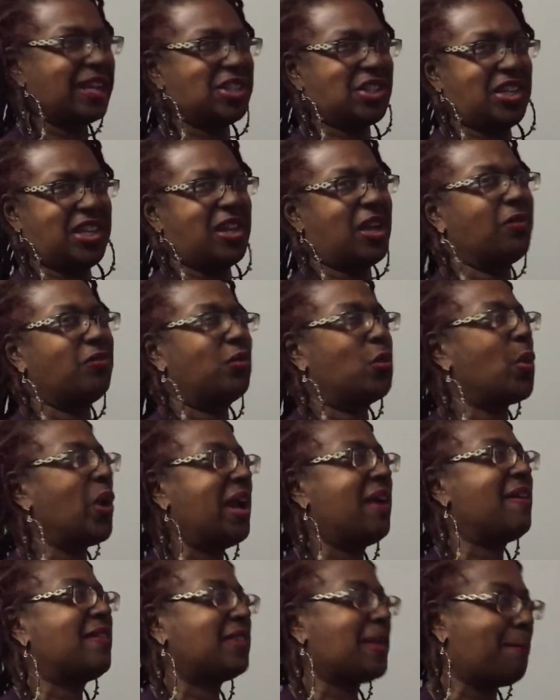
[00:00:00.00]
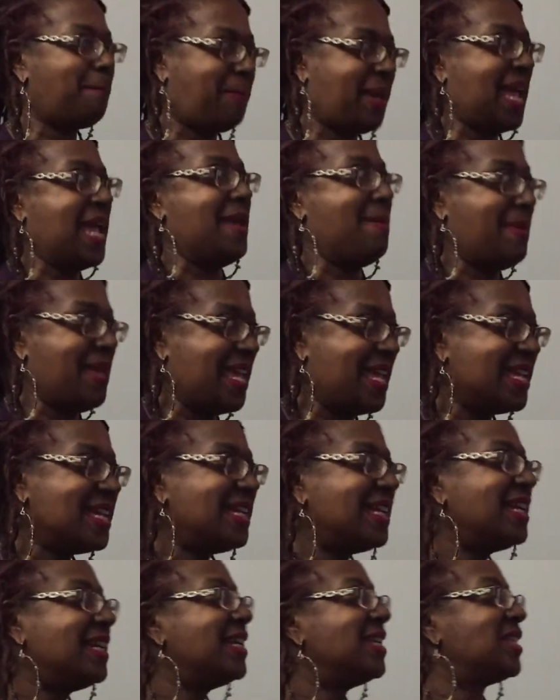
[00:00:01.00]
I should wear the baby.
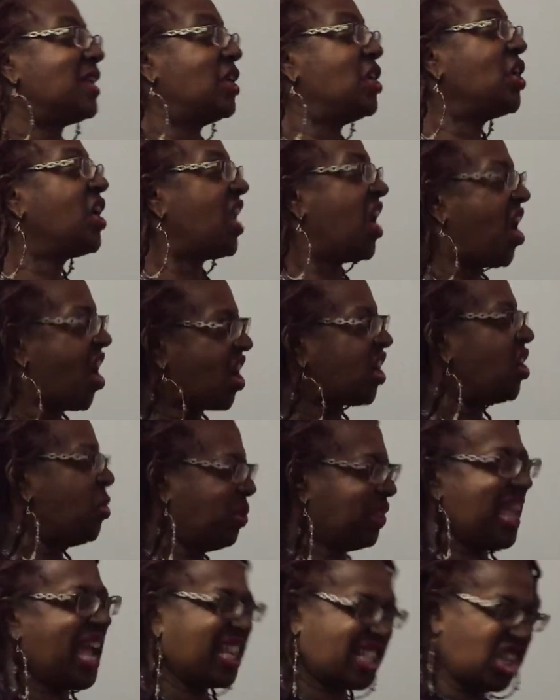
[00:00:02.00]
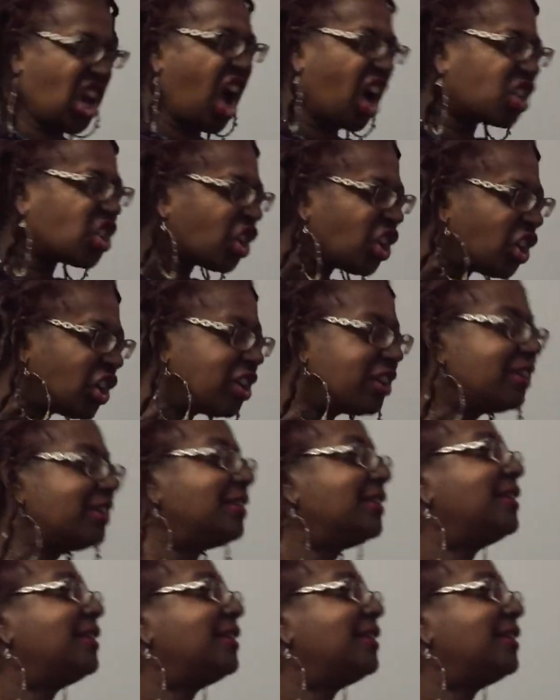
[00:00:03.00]
So you're going to argue with that doctor?